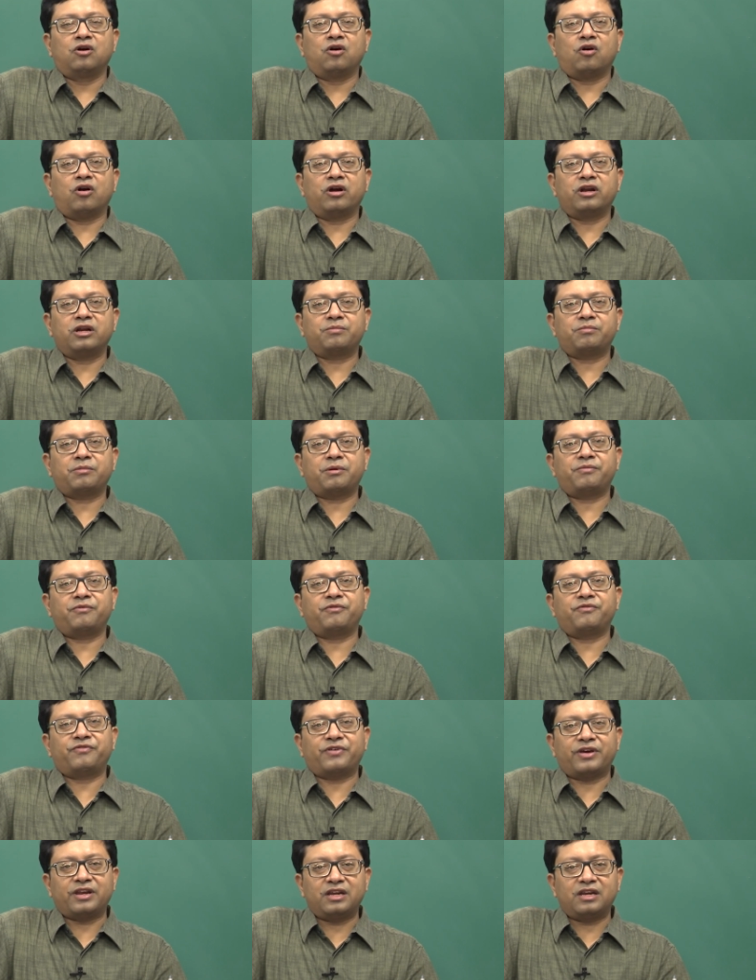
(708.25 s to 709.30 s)
or it may be
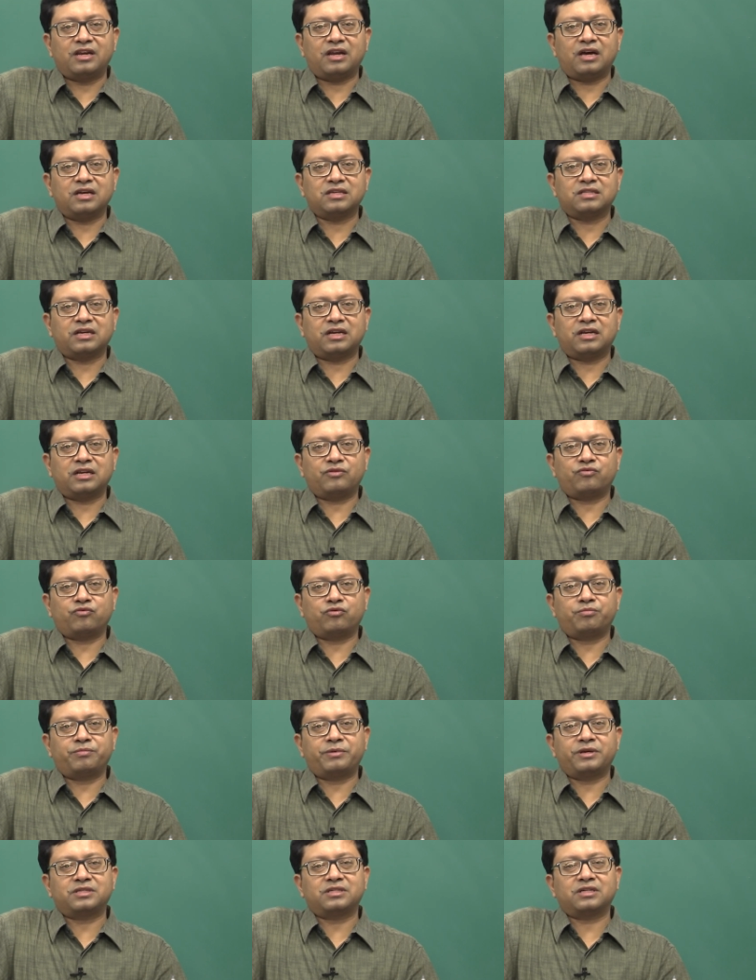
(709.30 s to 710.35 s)
very large that it
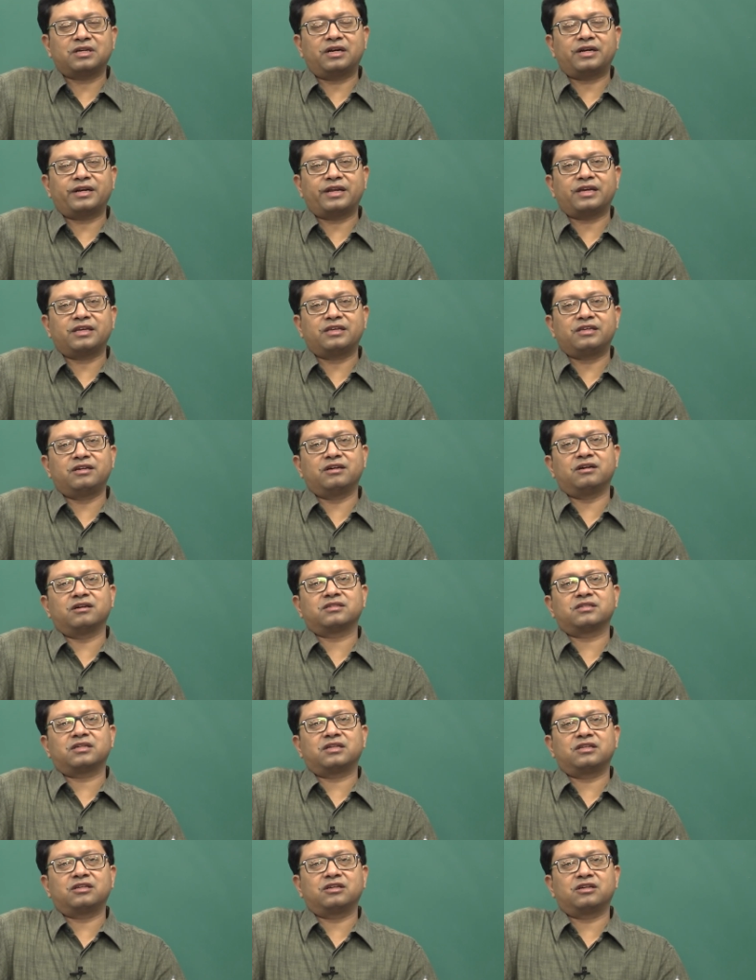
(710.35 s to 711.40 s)
would basically take years
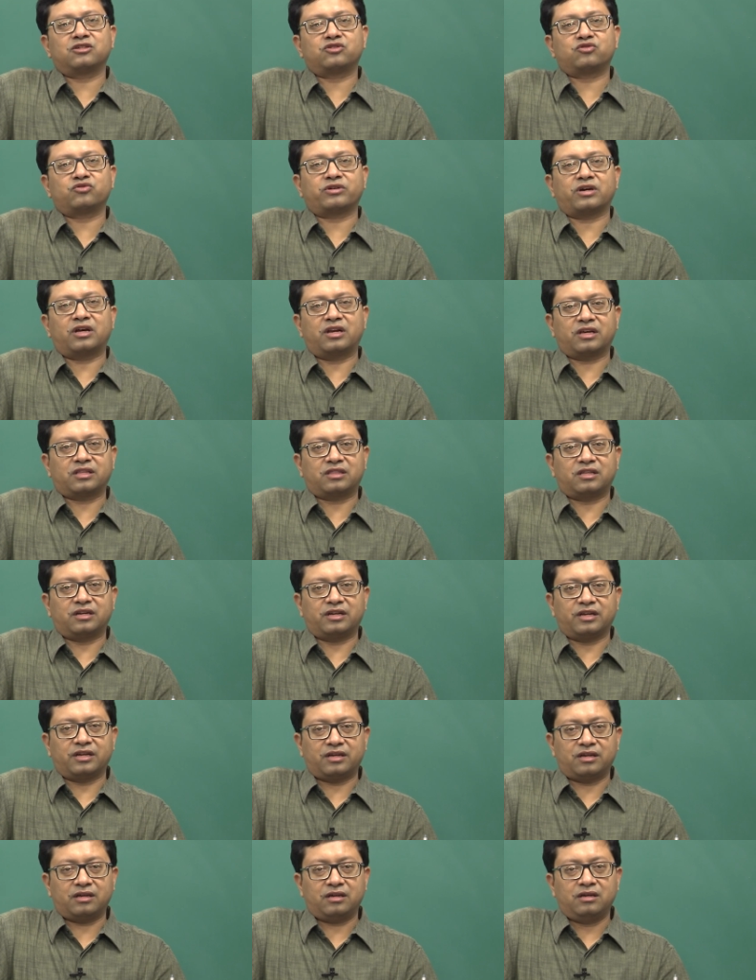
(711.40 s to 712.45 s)
and years to collect the
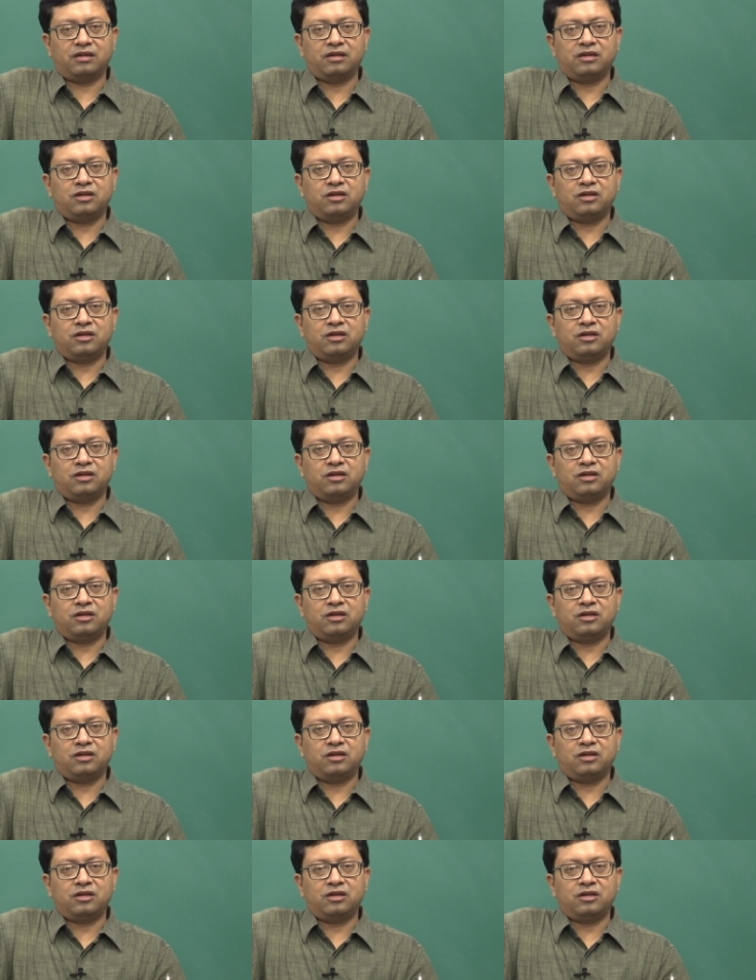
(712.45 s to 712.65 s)
data.